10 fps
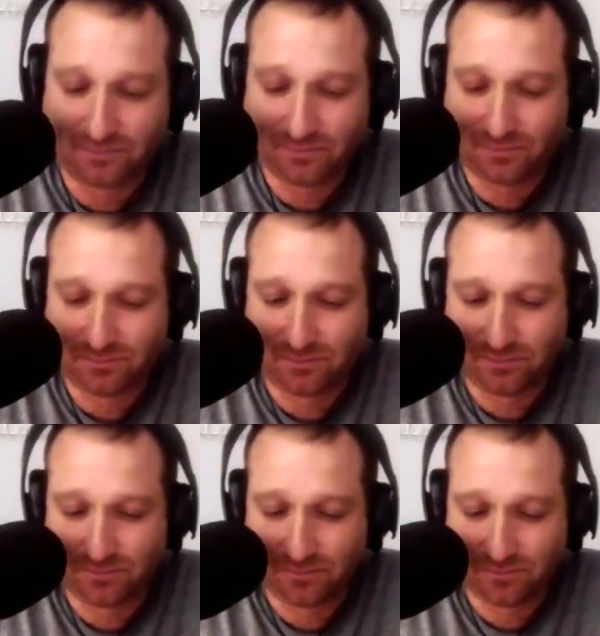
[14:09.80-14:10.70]

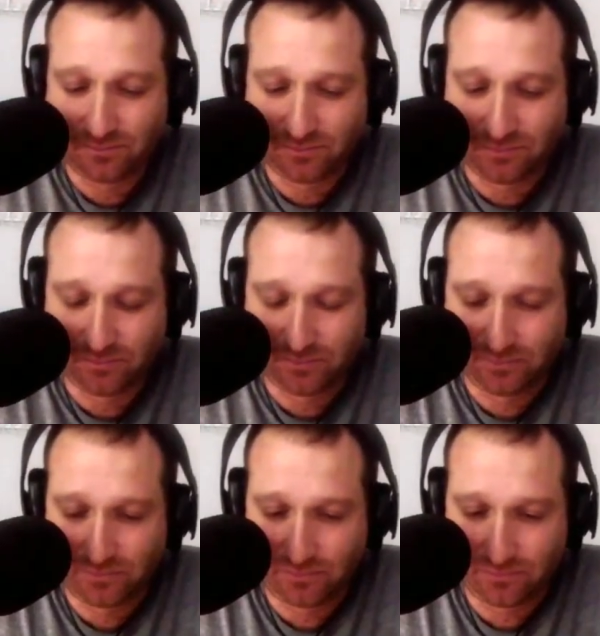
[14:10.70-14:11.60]

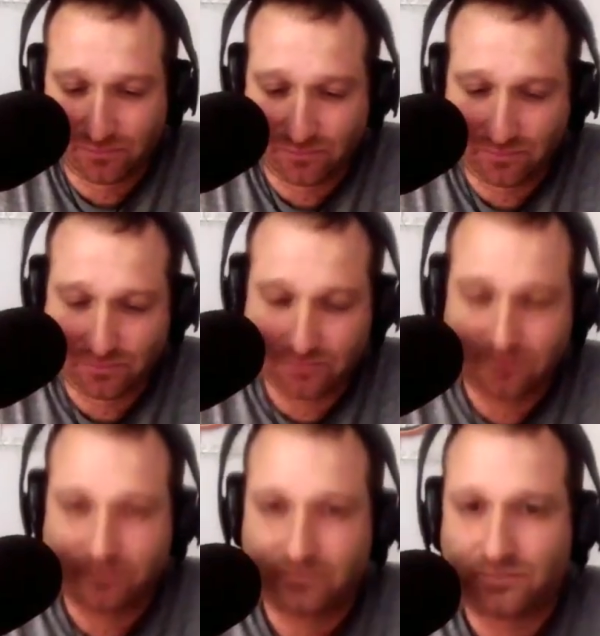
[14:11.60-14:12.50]

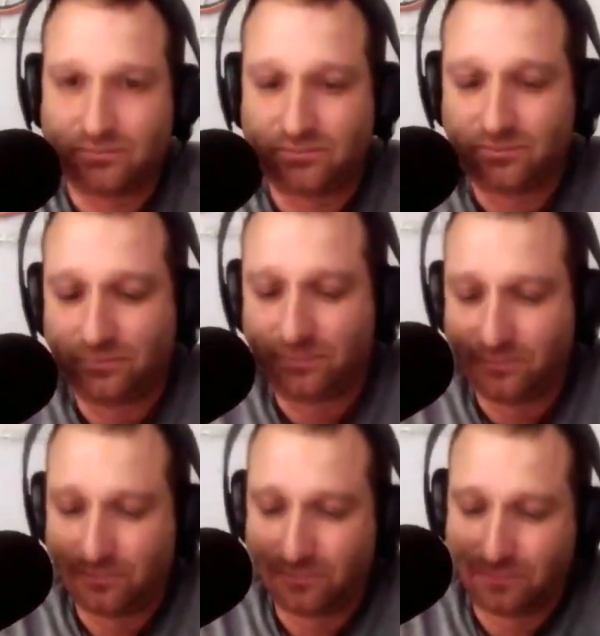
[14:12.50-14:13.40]

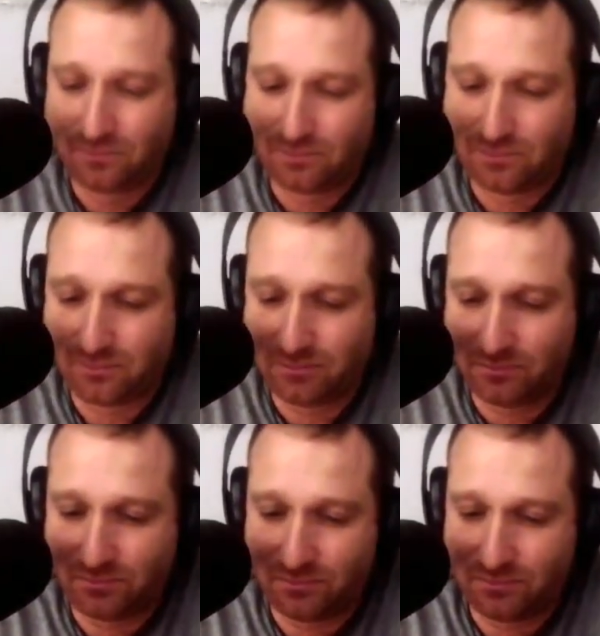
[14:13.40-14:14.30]

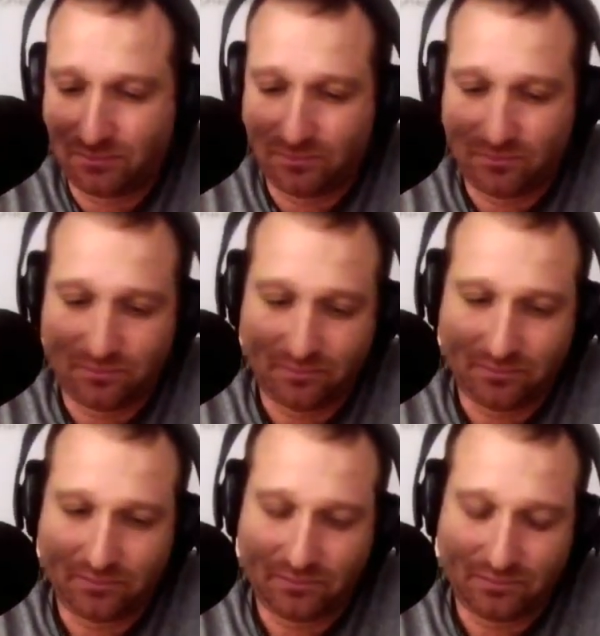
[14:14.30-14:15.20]

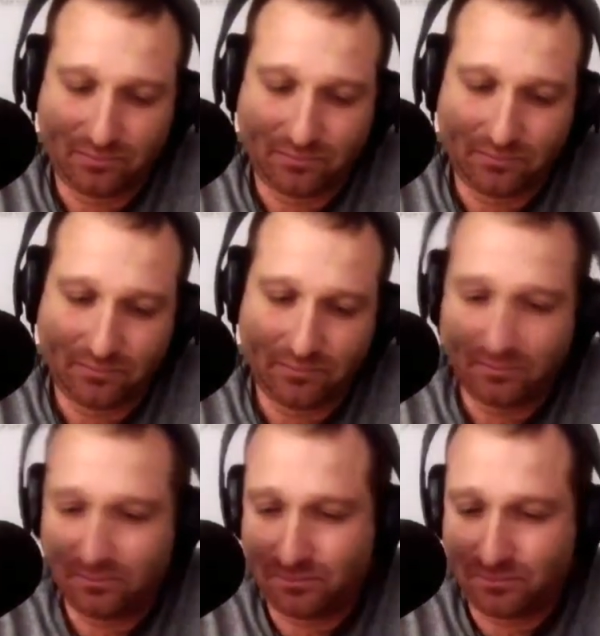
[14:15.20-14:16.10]
No words are spoken by the person on screen.